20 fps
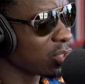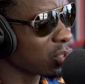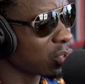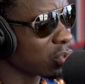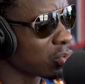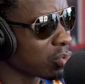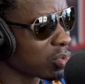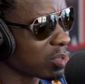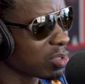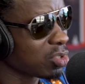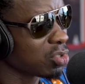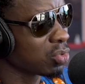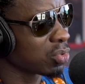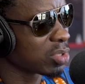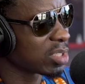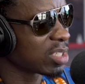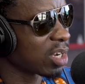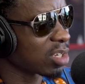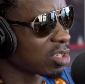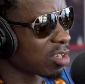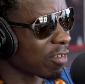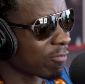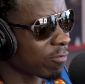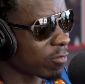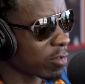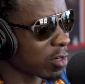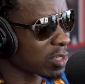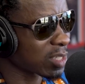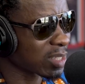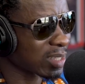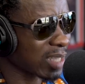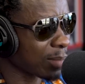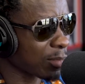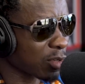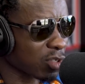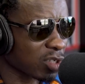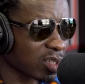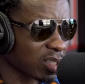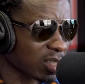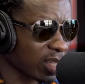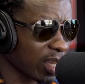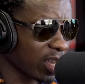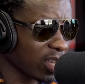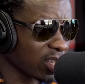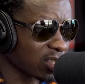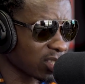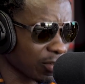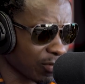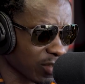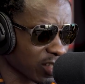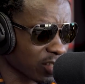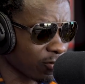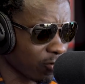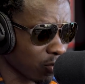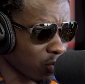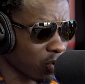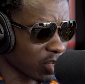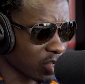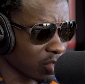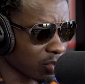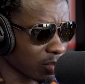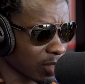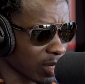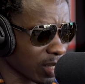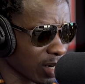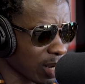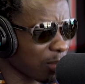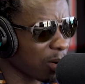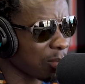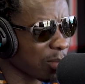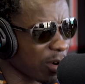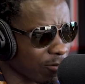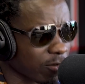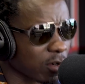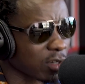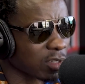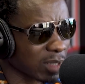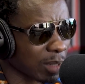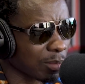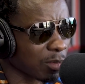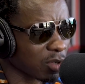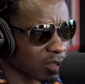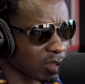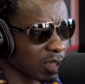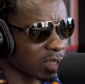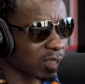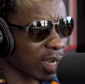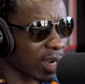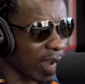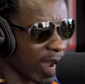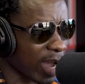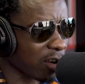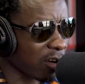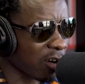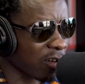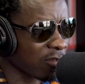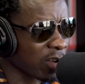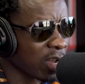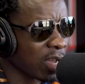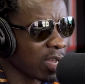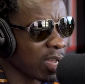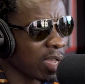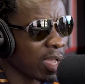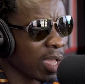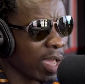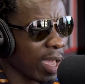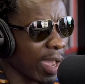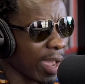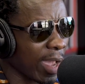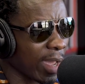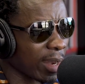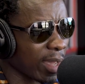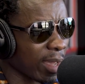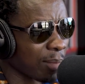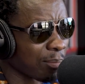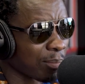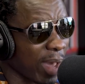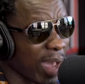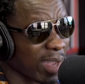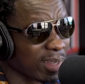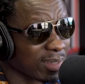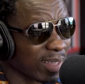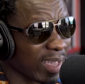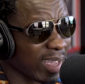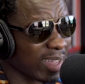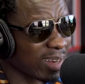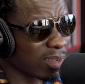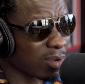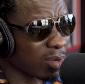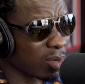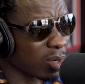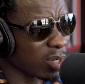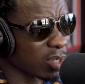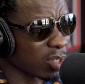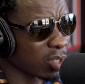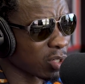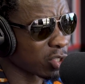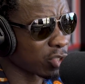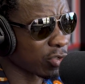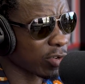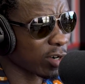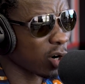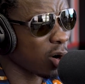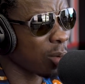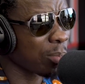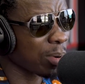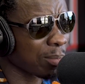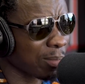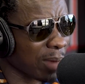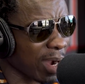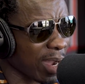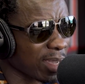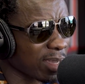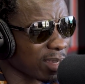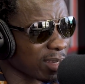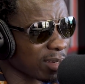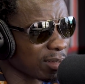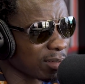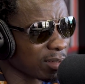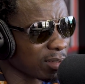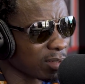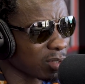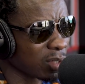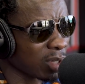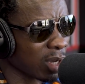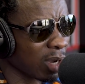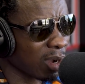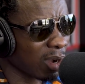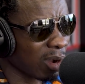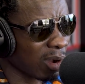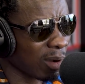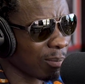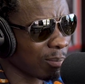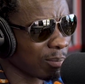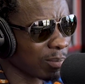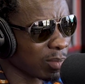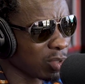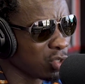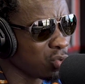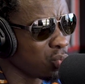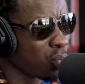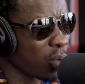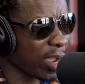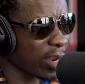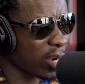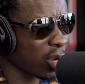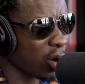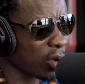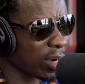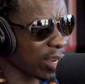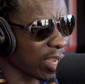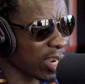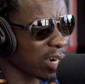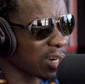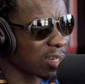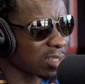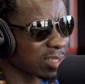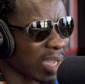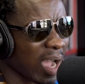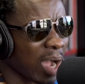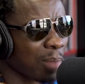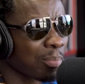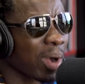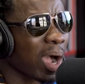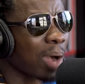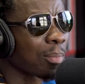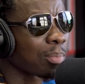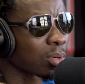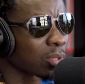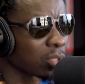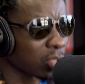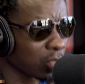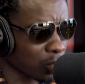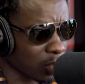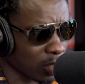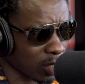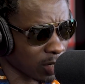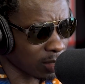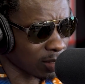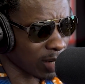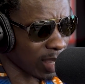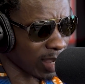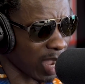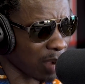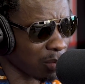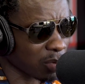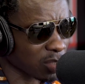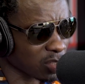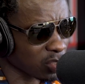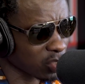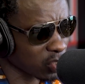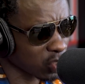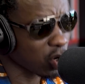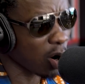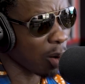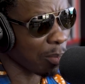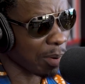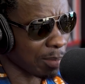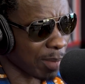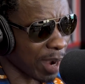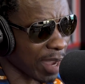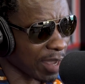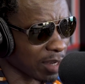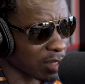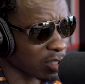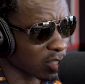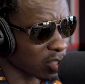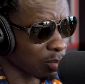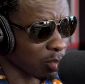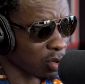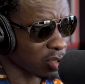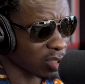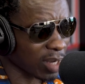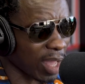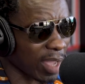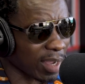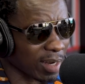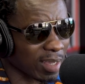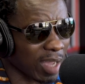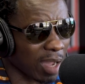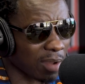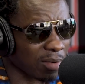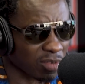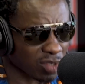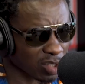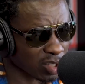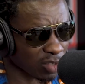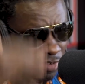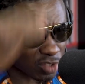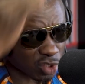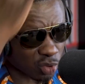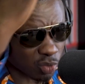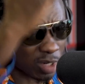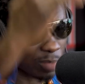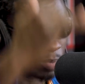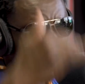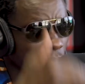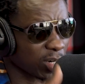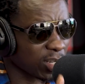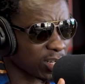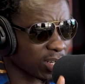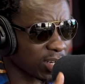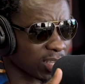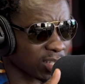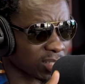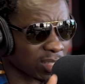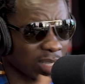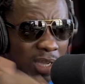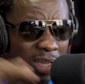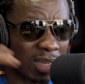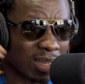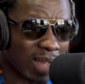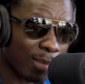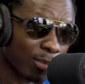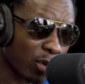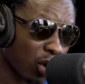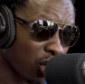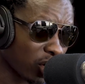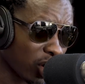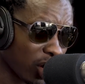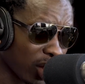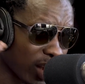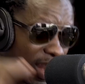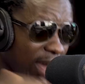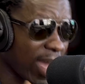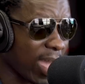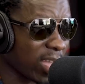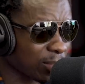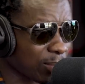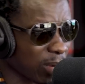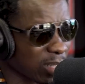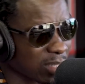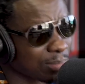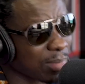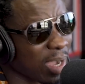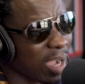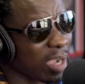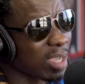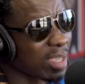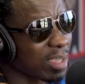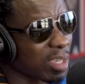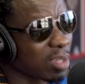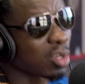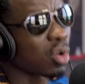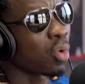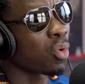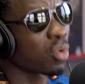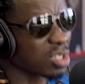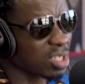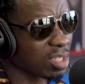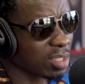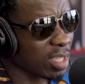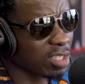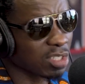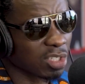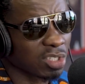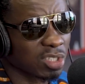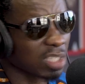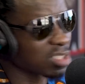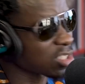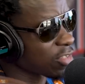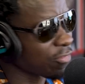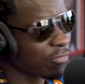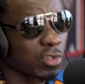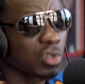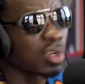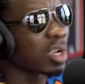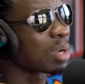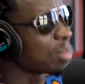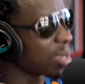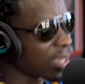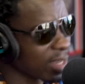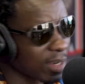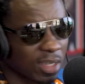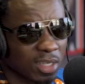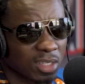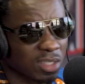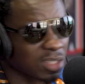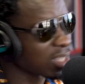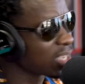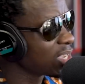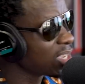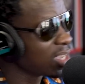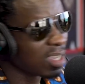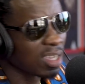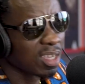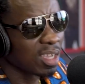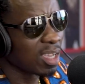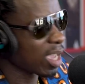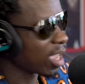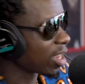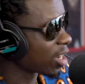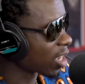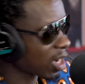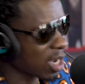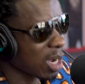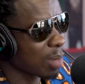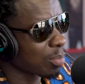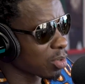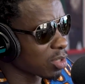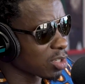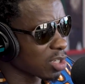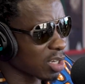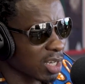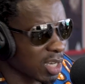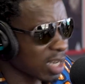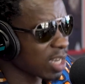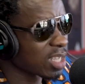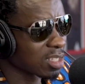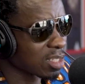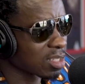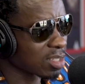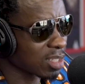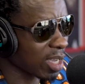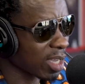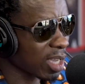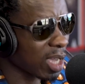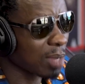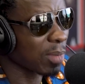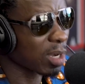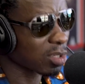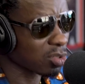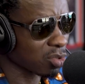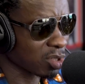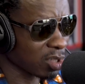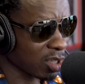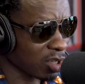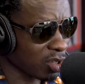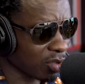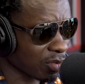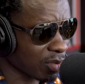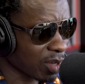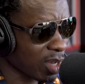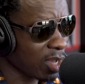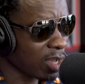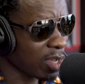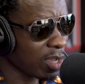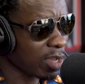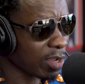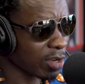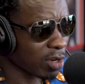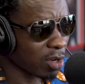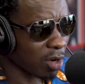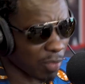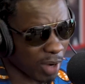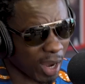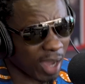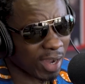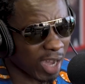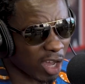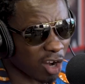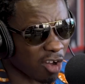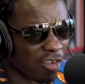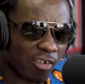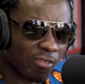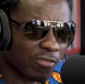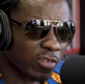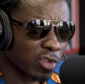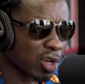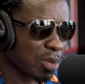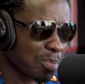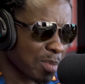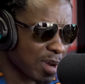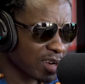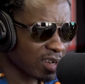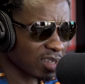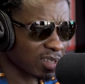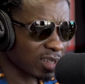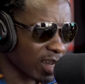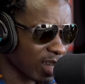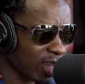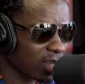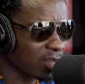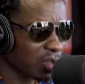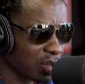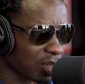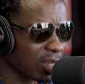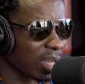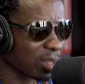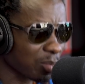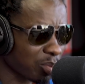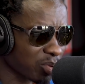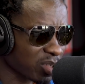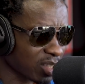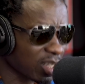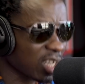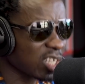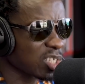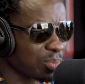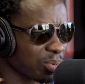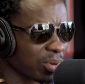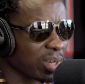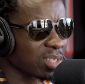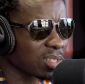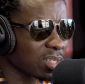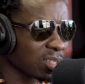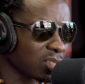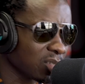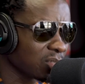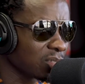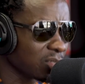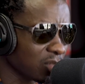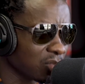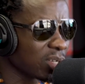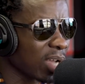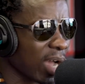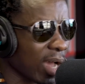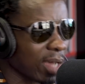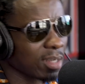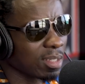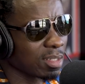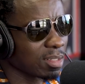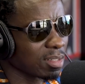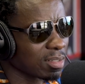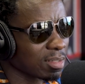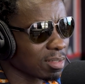you could you could tell your first time on stage if it's for you. And I remember my mm-hmm. first time on stage, I got off and and back then, you know, during open mic, um, you went on according to how popular you were. mm. I was a mm. new open micer, so most likely, I, if it's twenty people on the list, I'm going on last. By the time I go on mm. stage, it's just Quiet. a few comedians yeah. Mm-hmm. and a couple of your cousins that came out to see you. Mm-hmm. You know, when I got off, a few comedians like, hey, you know, you got the stage present, you, you got it.